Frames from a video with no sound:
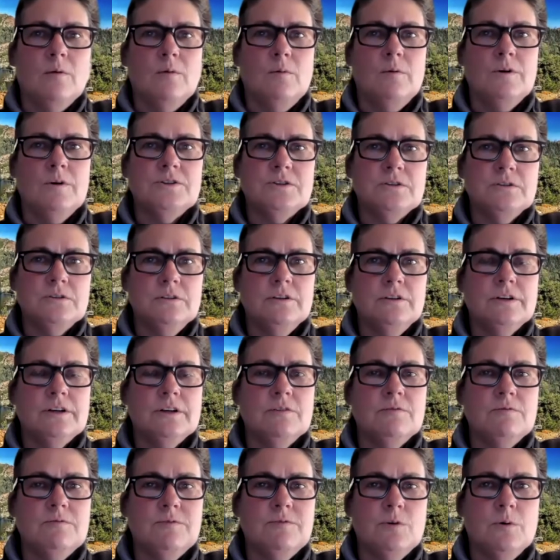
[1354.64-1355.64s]
what you're
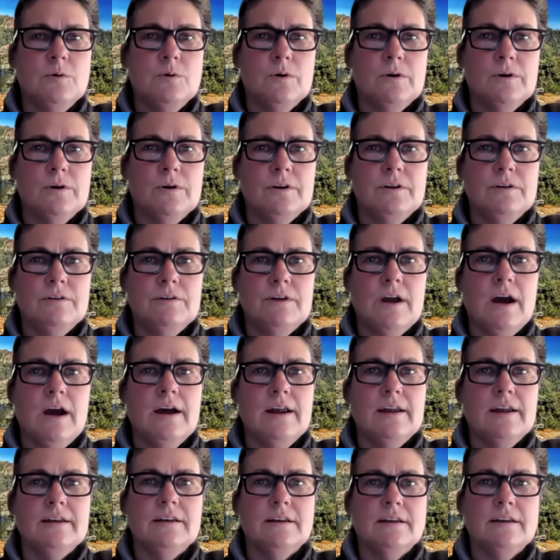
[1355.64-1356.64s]
looking for. You're
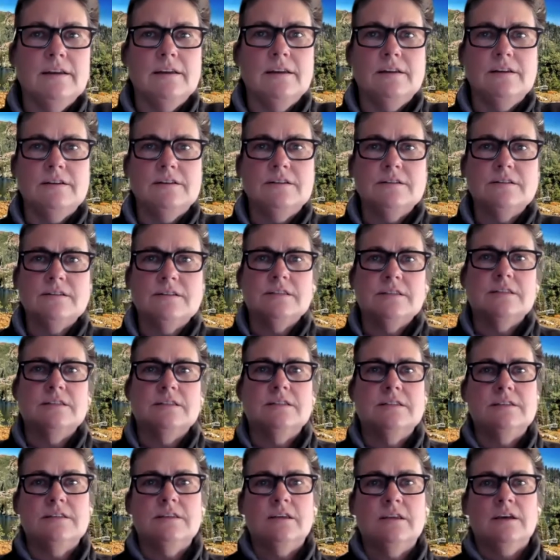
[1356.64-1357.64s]
not just
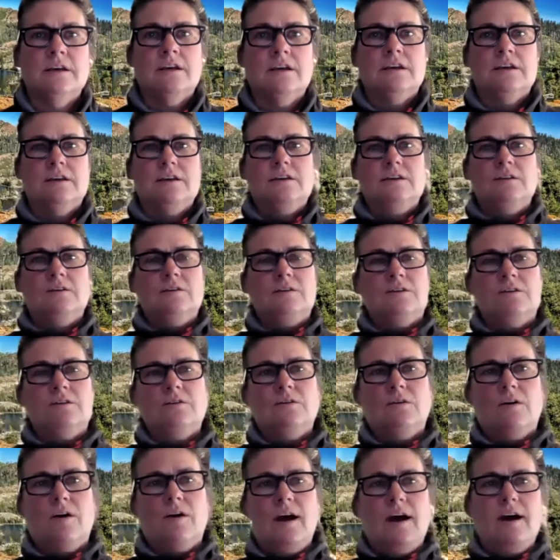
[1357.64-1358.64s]
you
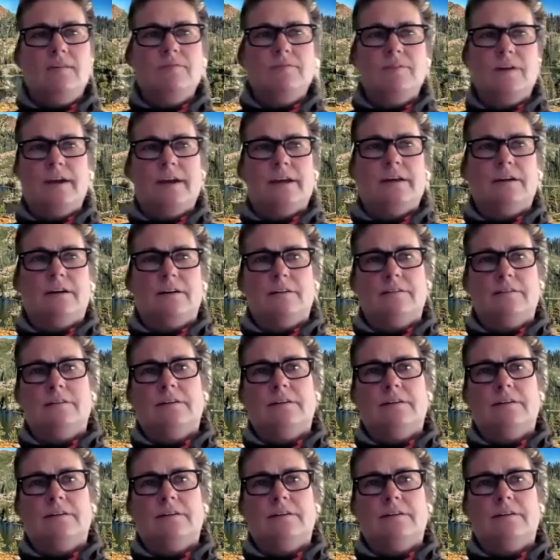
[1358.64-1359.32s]
don't have like a